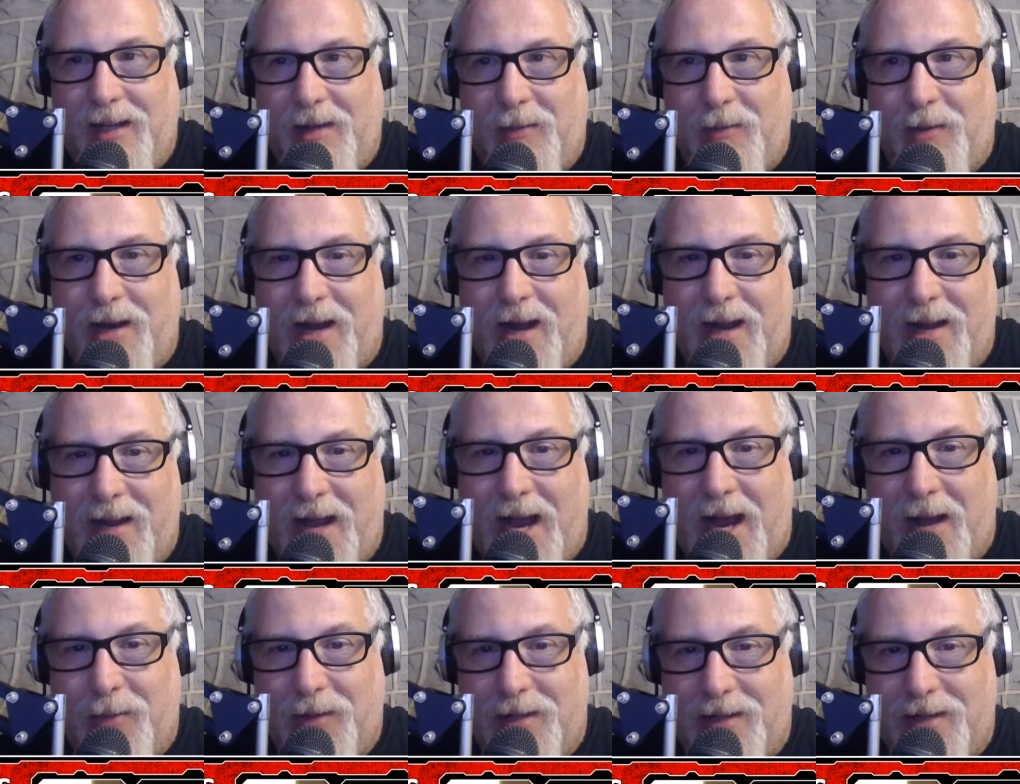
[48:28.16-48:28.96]
when I
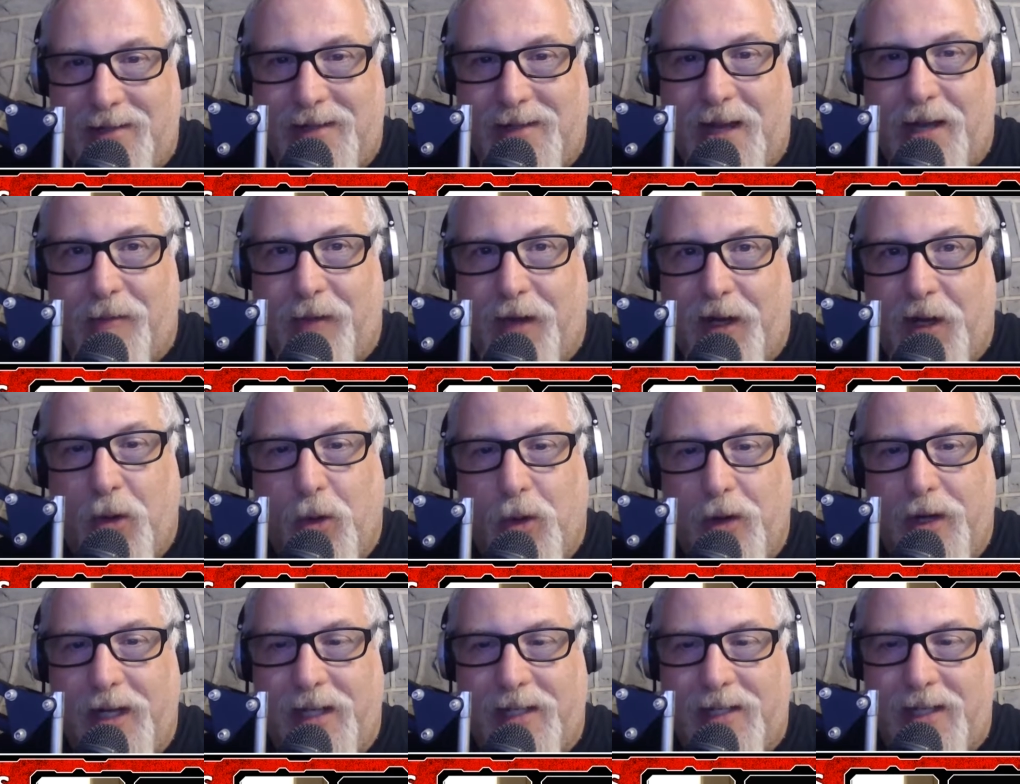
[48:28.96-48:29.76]
would set a recording
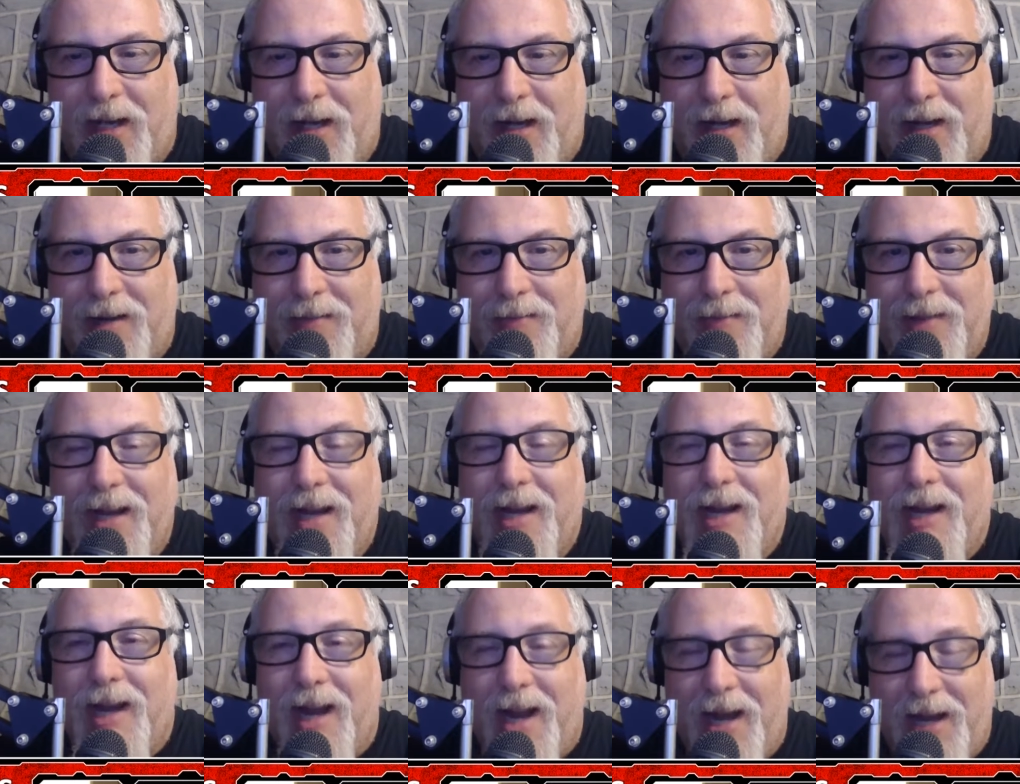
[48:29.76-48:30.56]
time,
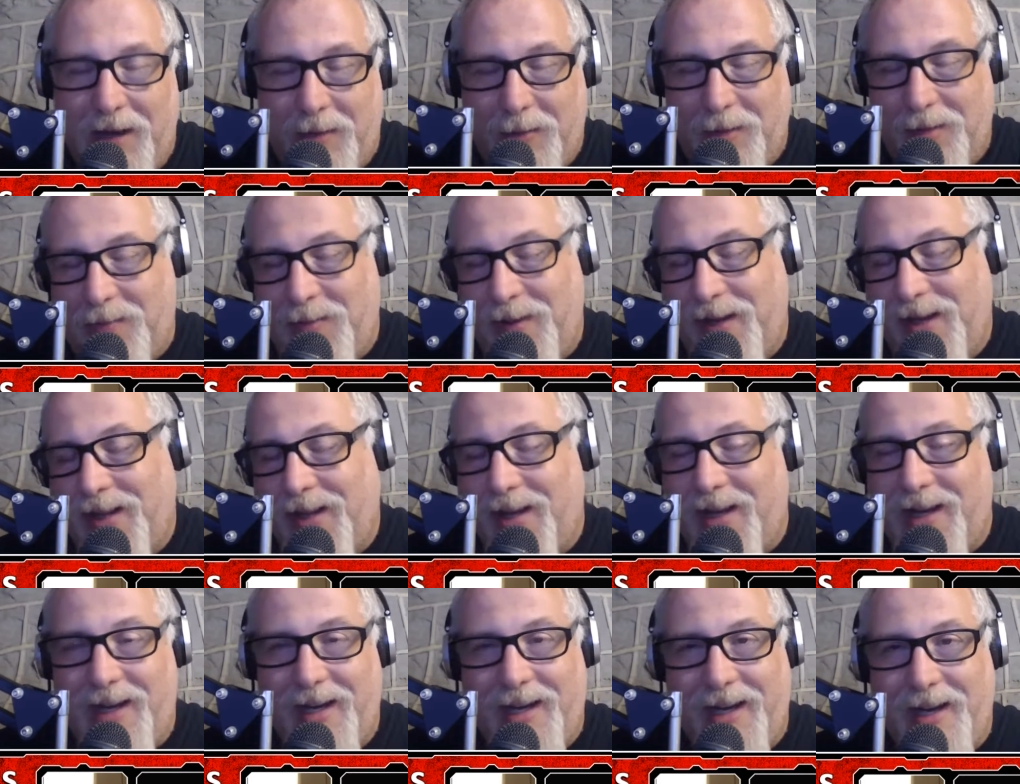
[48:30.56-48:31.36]
and it would be
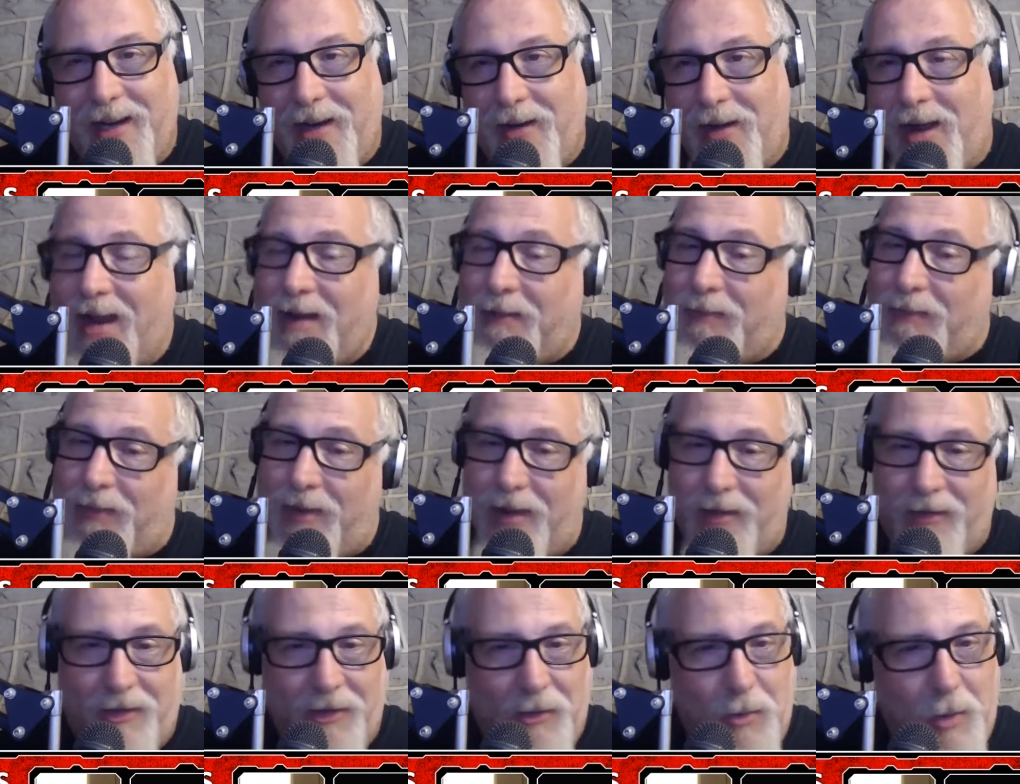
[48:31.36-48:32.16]
like, you know, hey, this is
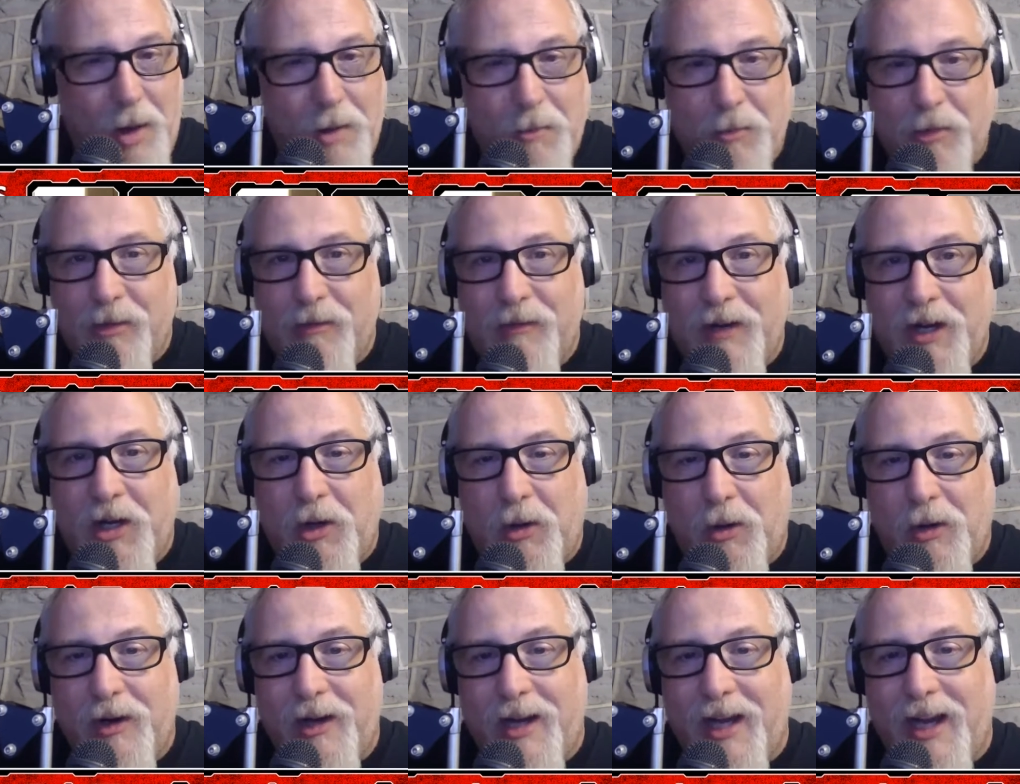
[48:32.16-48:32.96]
when we're
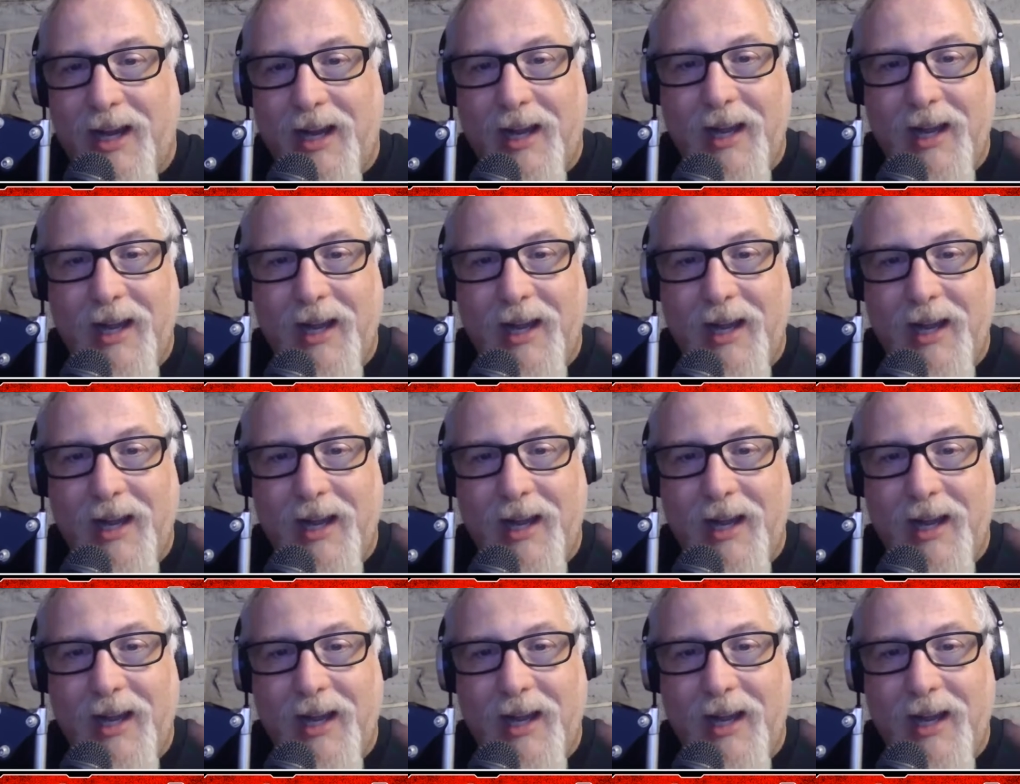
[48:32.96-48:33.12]
recording,